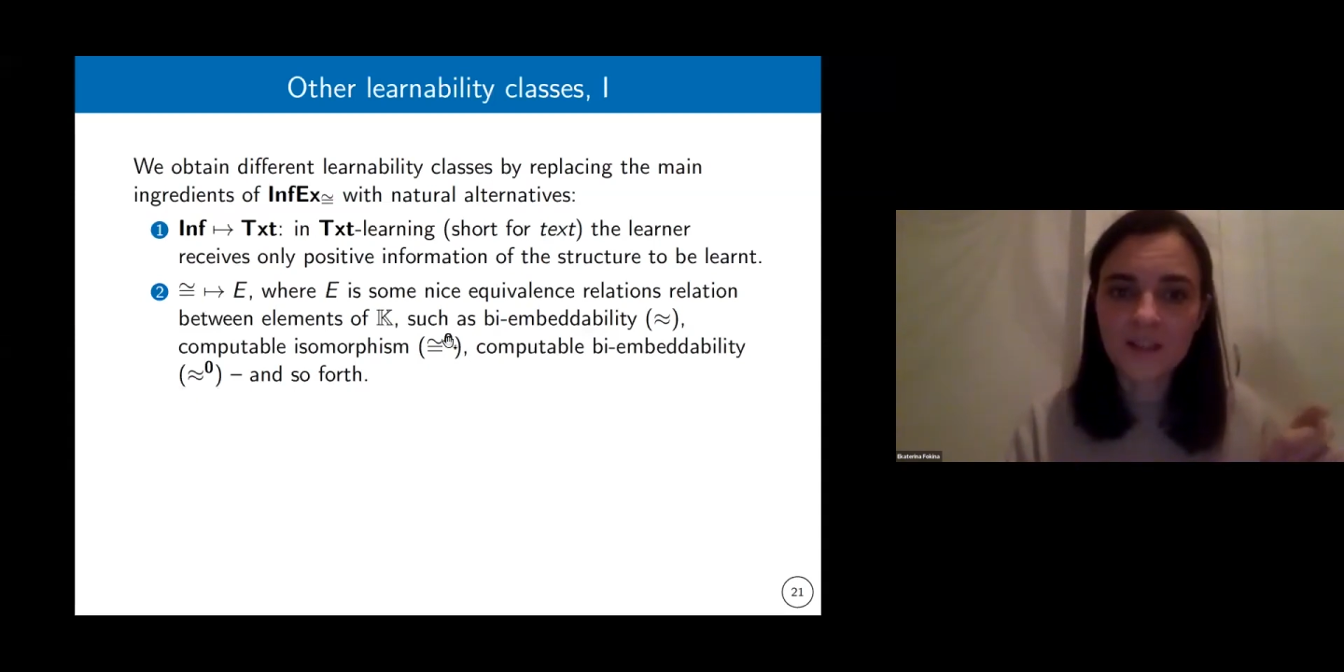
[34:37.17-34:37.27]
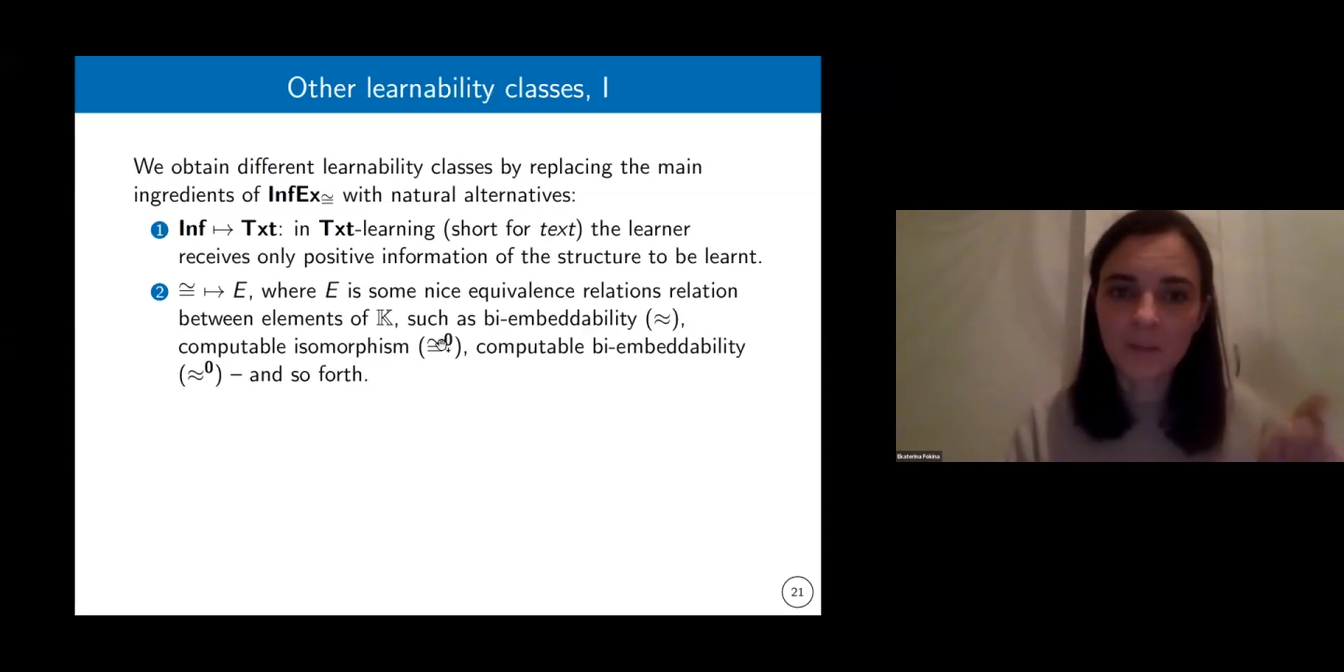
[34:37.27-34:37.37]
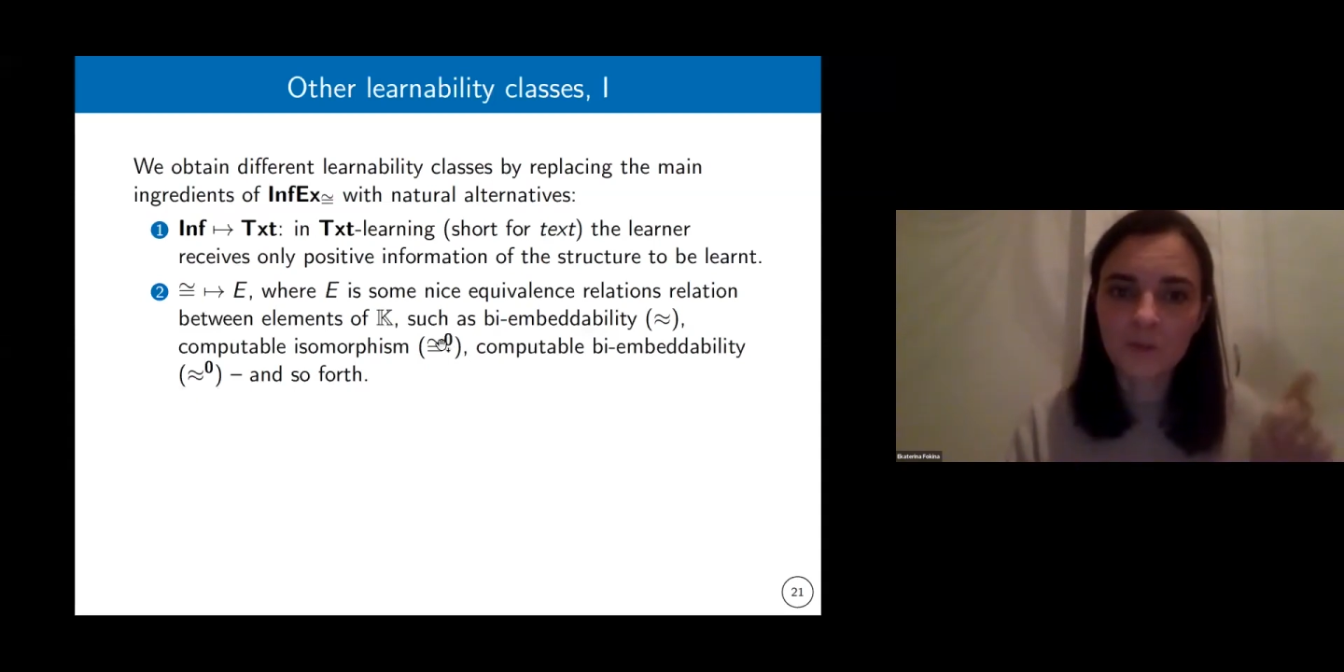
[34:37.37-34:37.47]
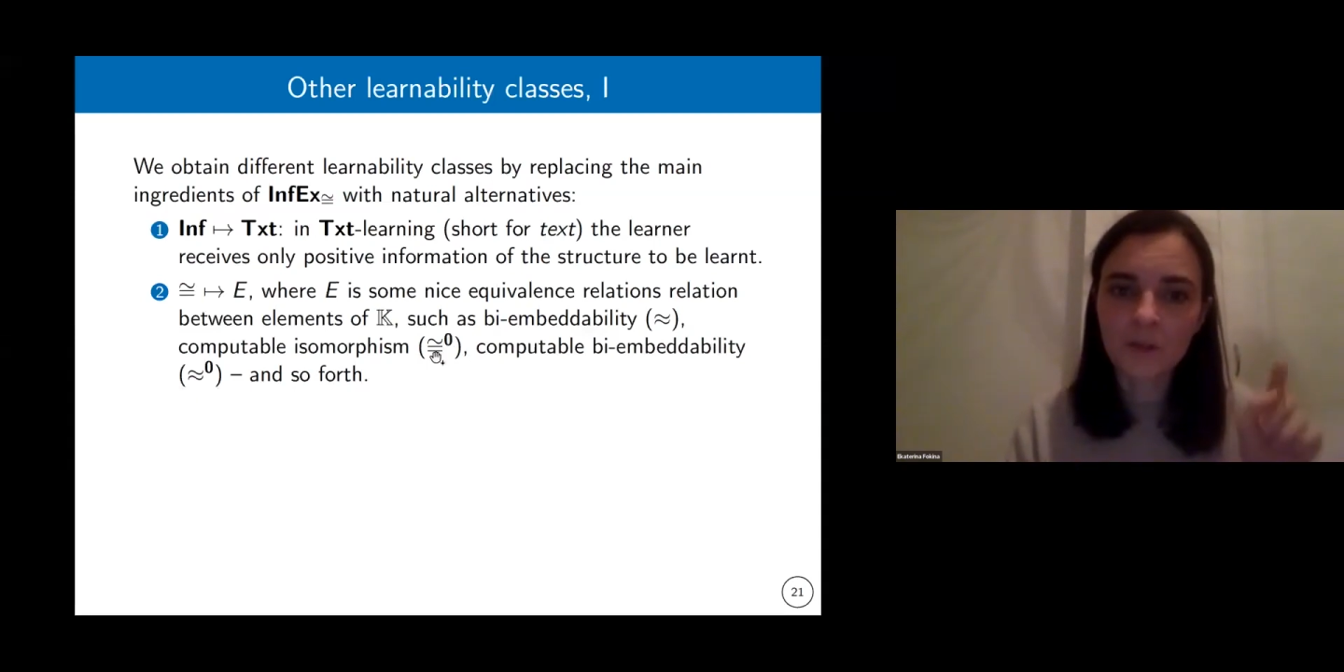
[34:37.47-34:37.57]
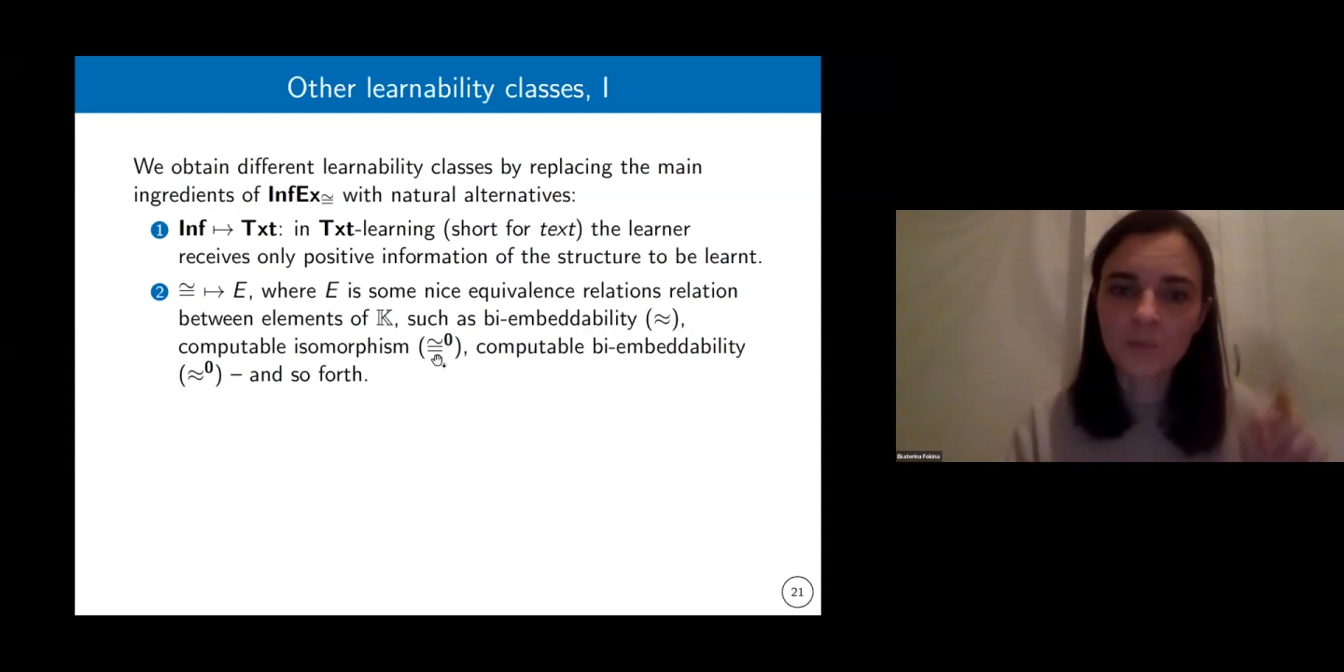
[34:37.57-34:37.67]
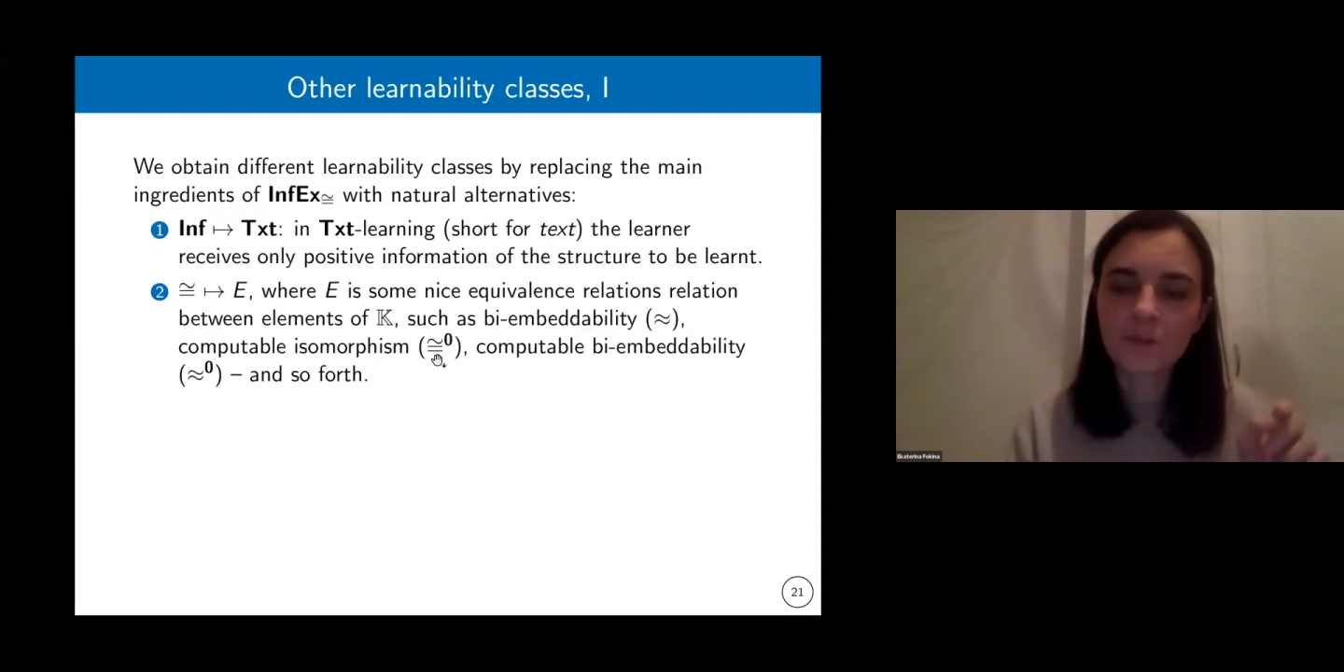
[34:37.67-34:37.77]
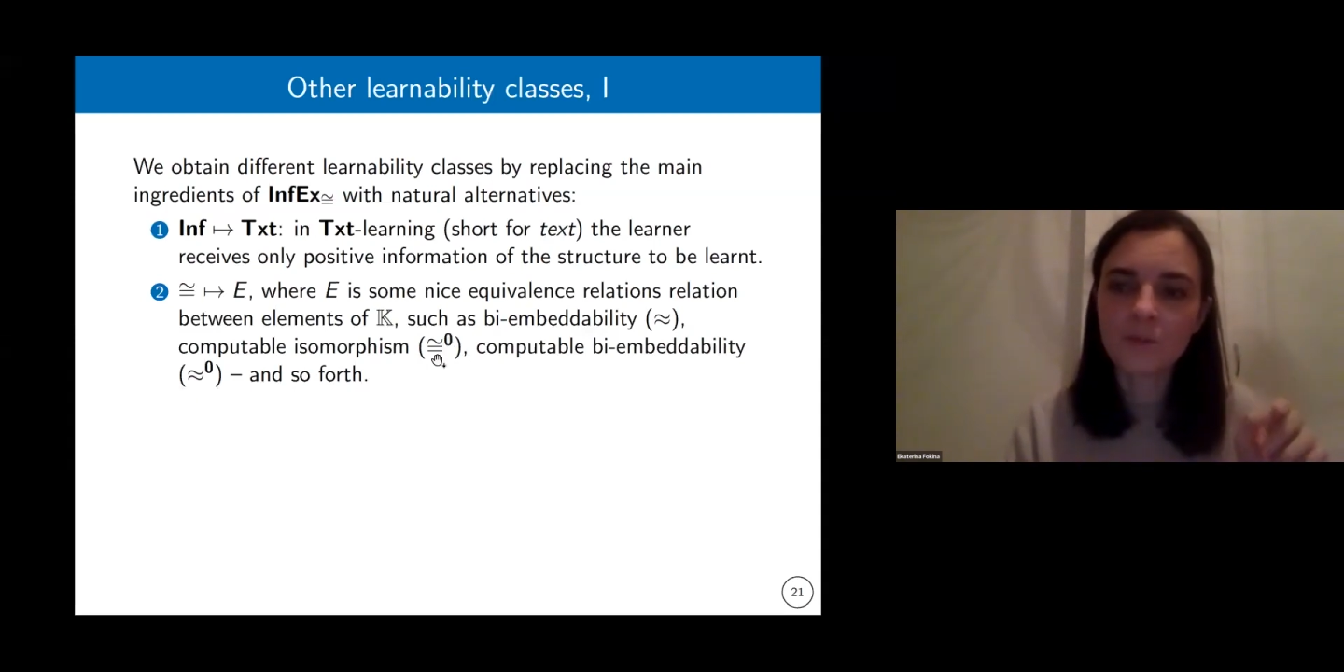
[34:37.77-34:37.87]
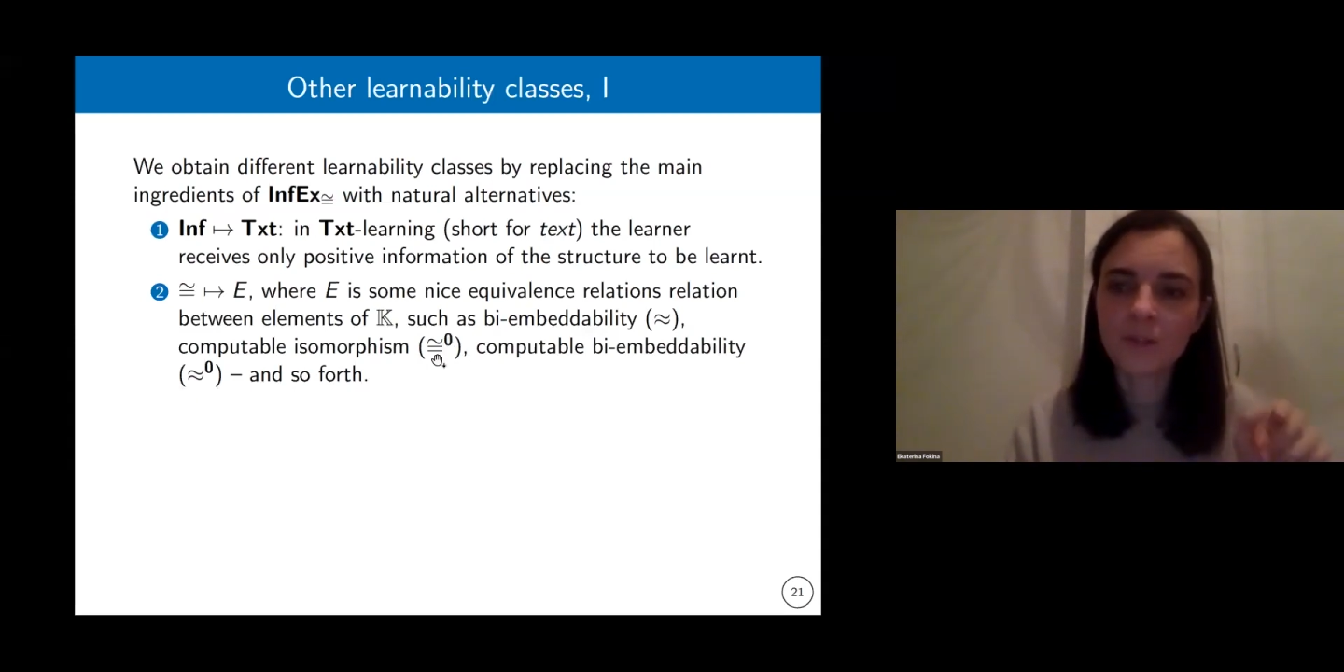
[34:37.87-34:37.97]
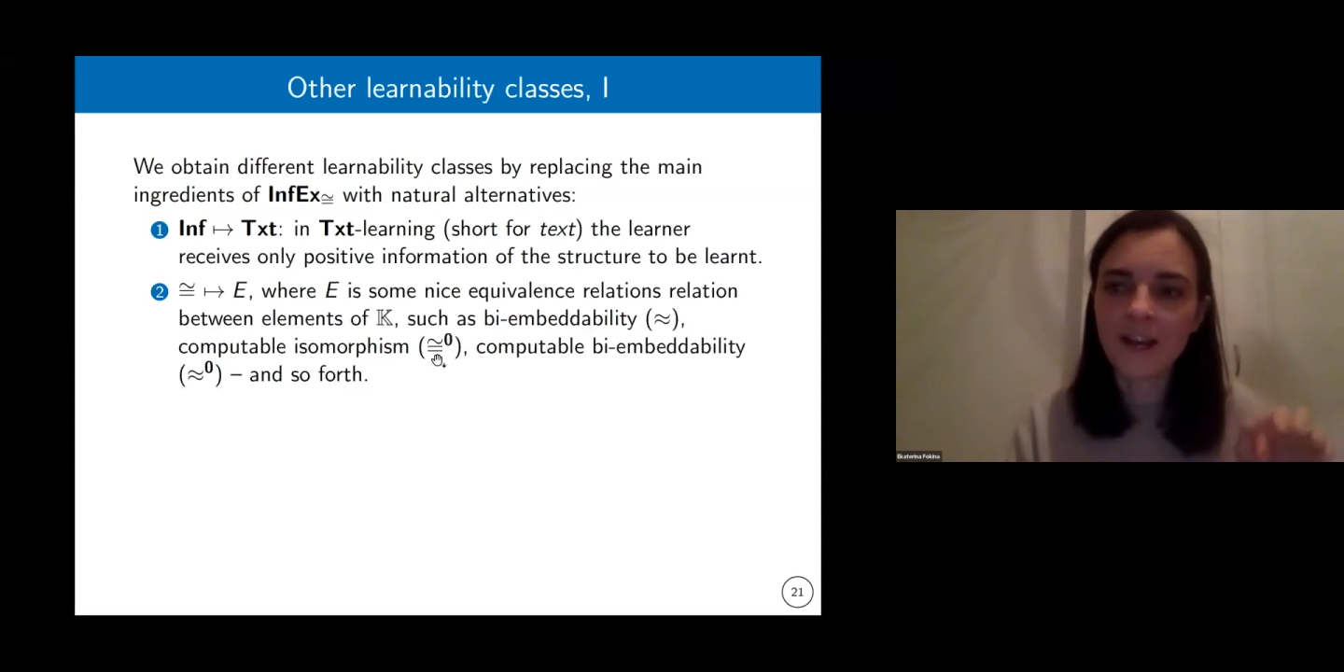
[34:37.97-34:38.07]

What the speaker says: up to computable